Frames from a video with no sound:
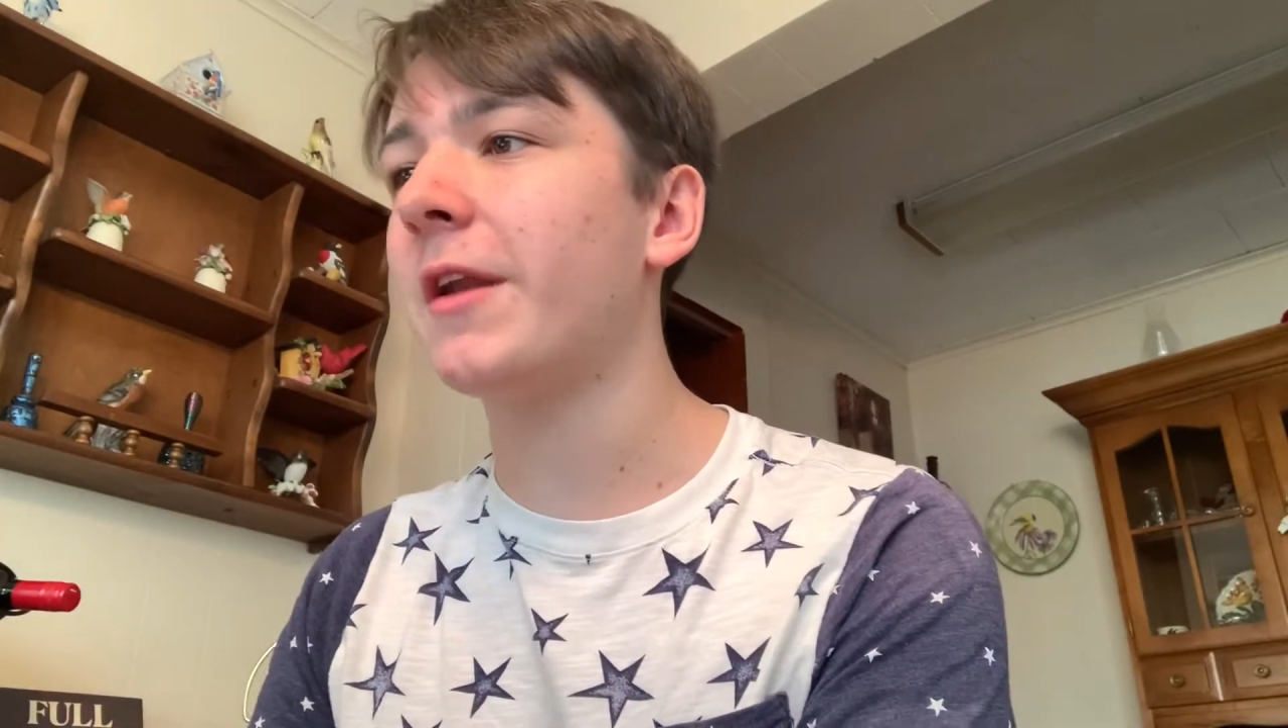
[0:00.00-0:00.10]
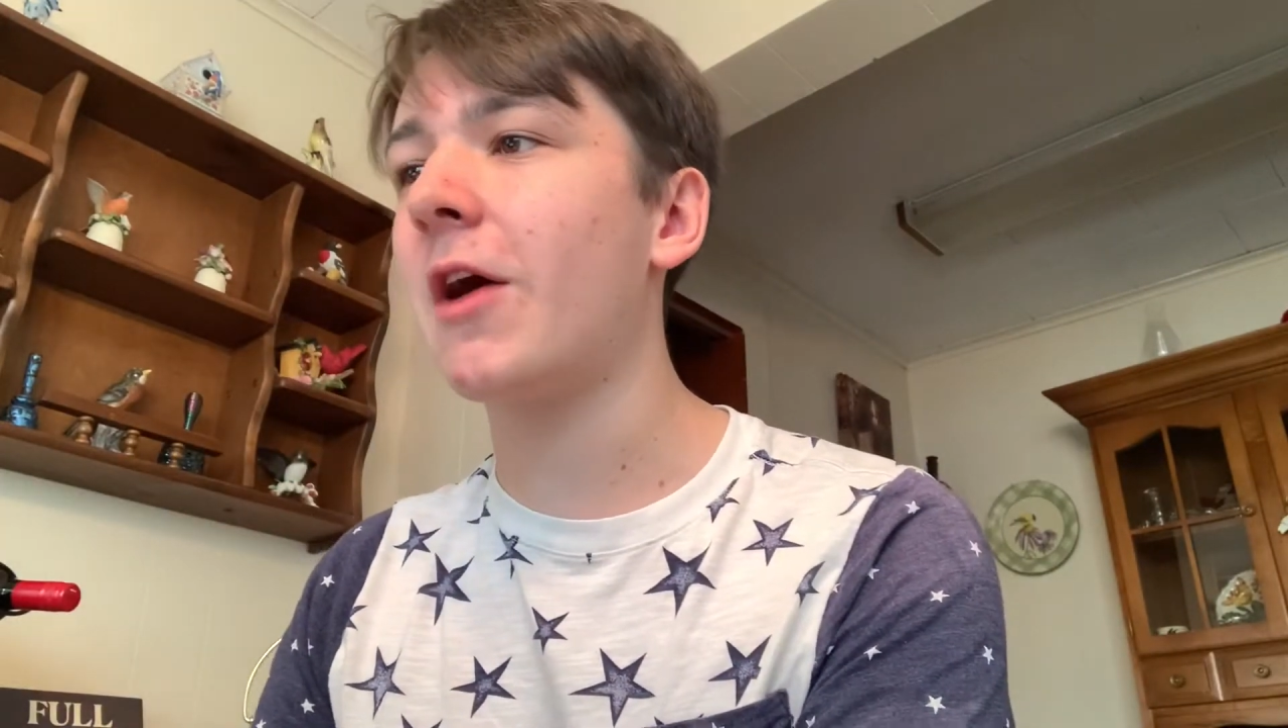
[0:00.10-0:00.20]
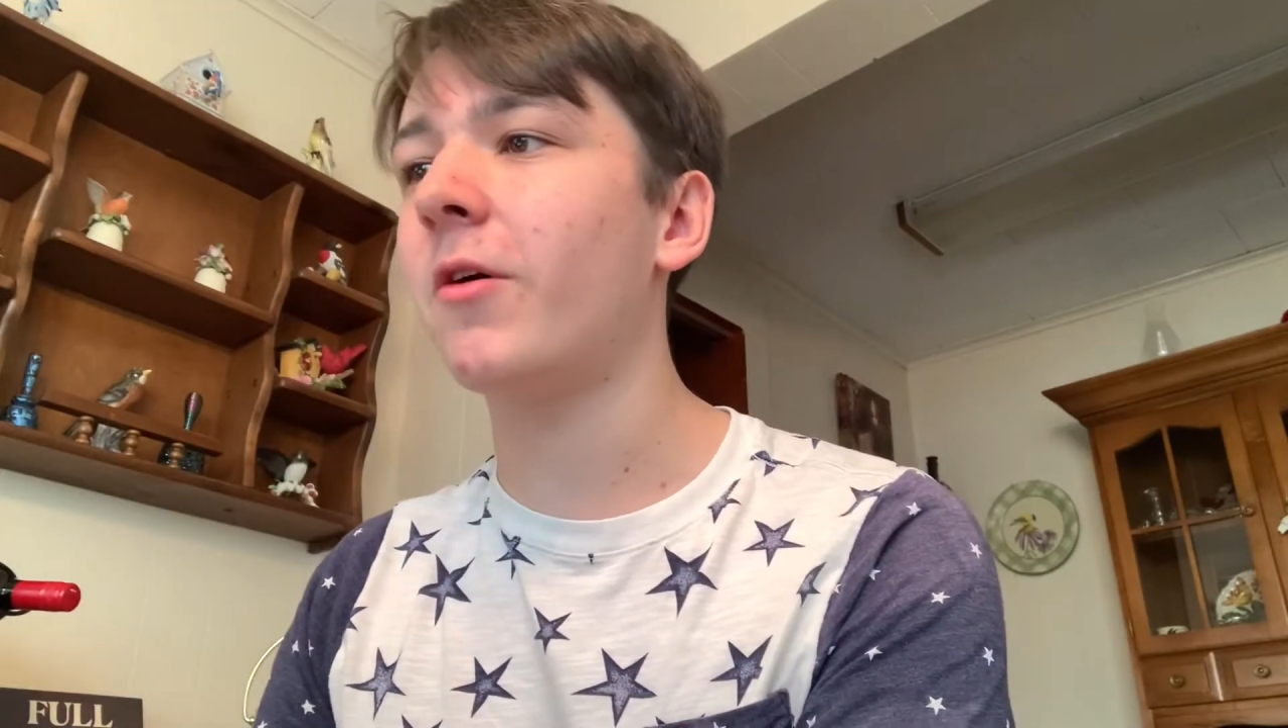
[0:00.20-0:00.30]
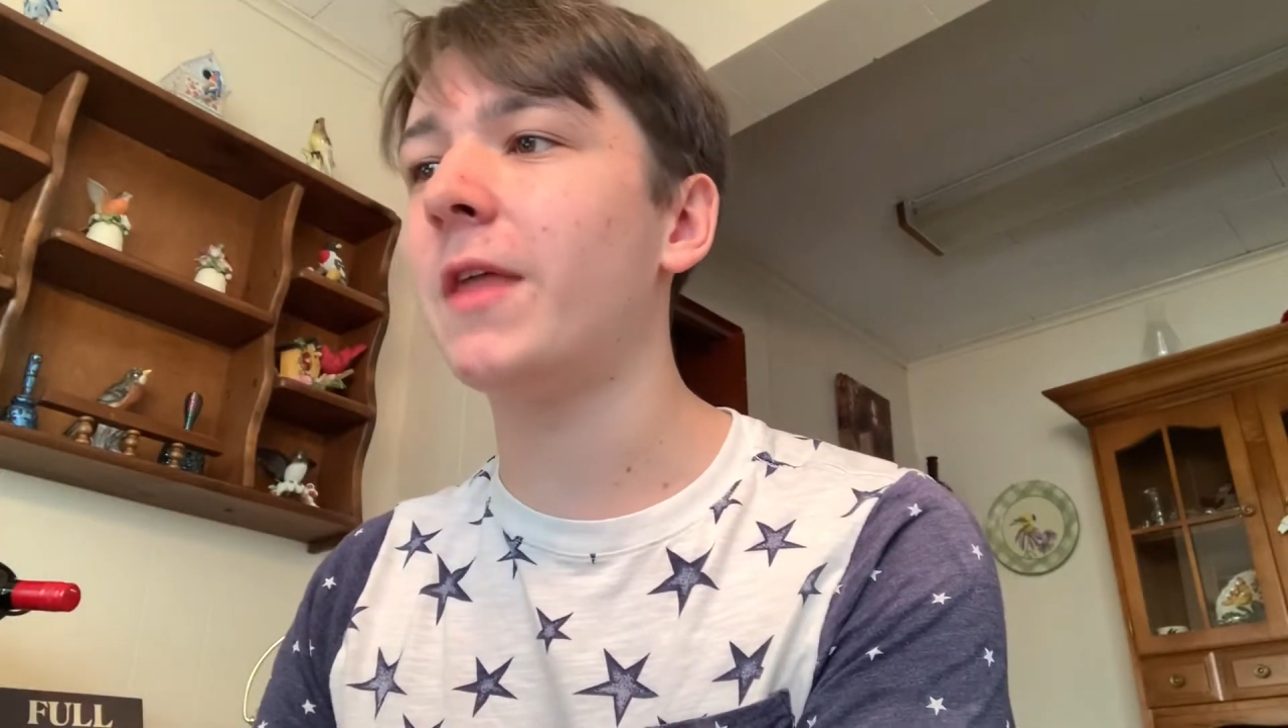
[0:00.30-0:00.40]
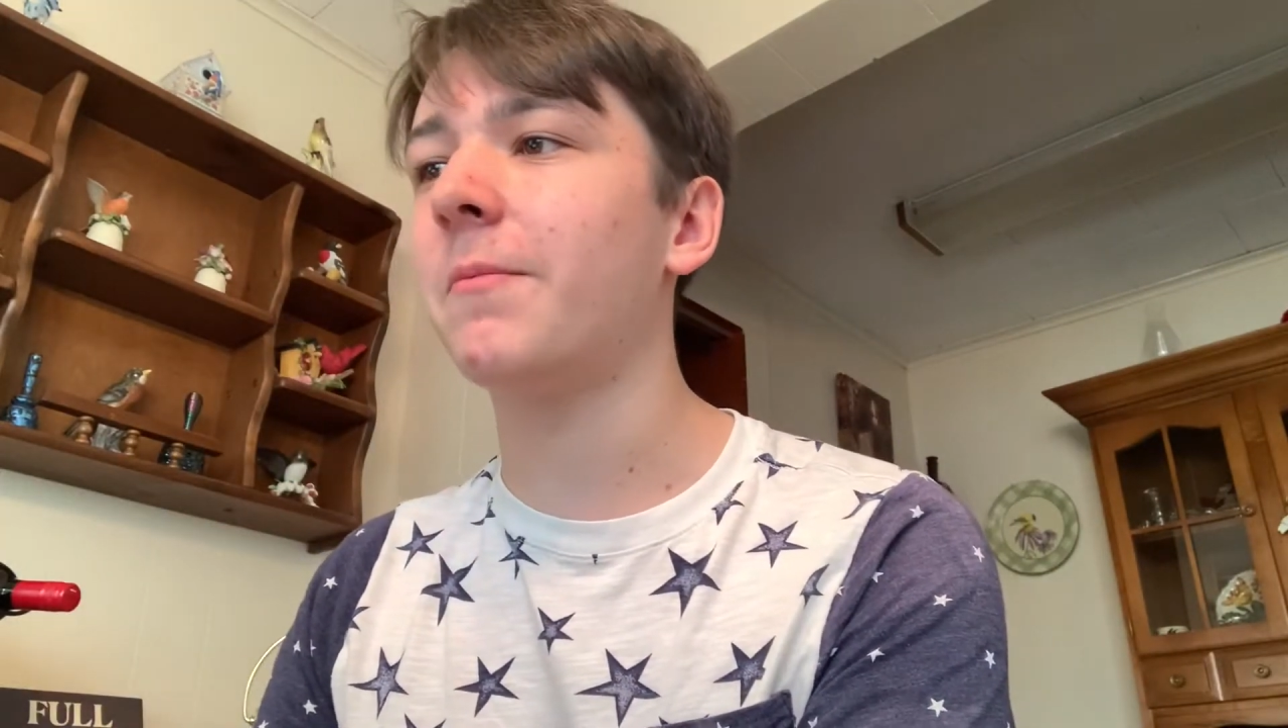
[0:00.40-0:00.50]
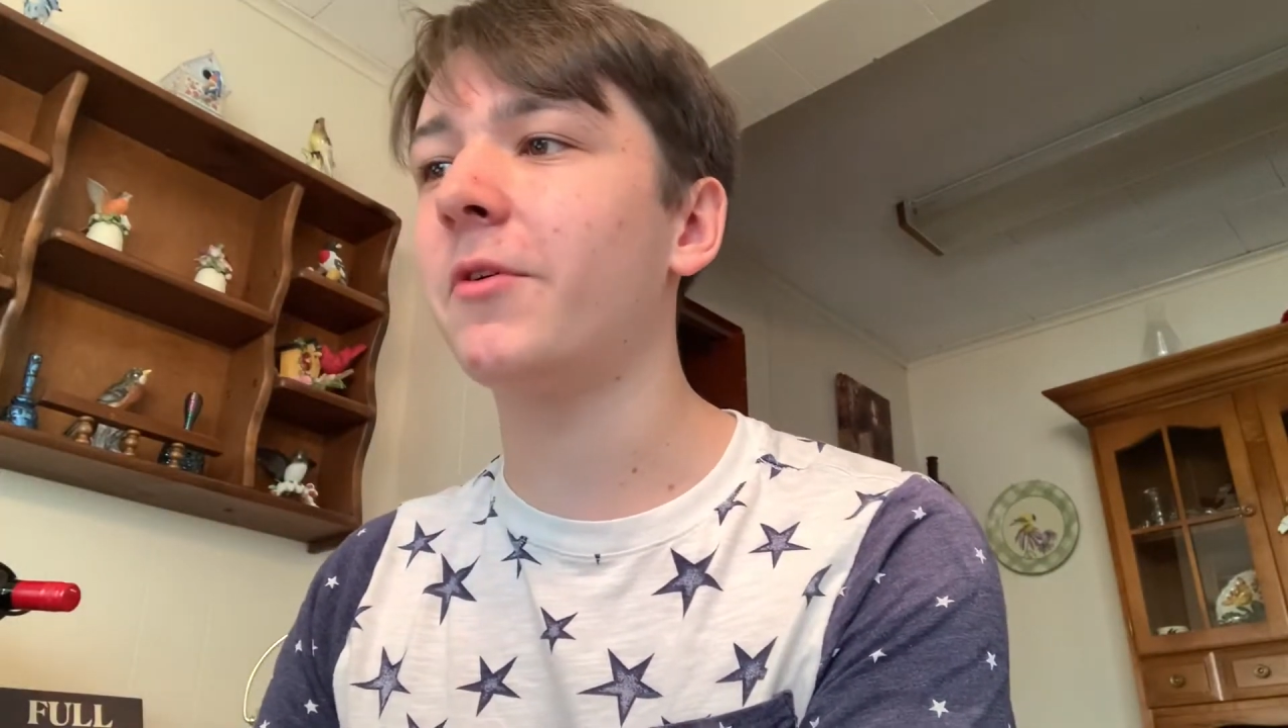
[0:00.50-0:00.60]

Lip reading: now and then,